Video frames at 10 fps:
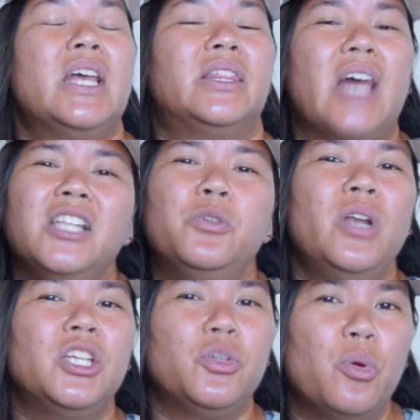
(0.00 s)
that's
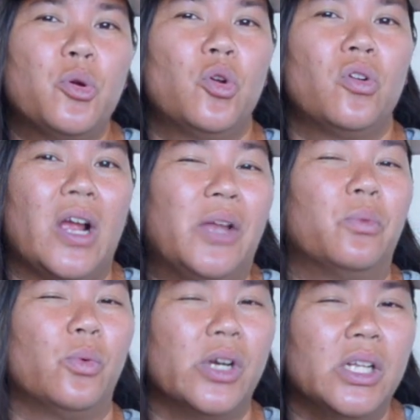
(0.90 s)
when as a recruiter, I
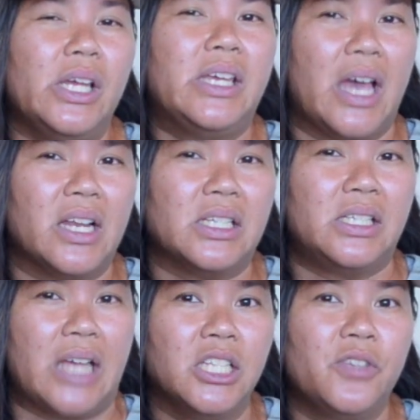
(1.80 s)
can really get a
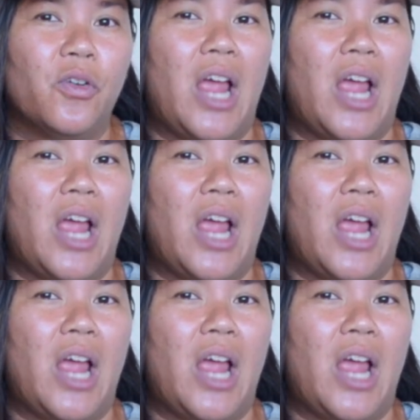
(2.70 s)
sense for,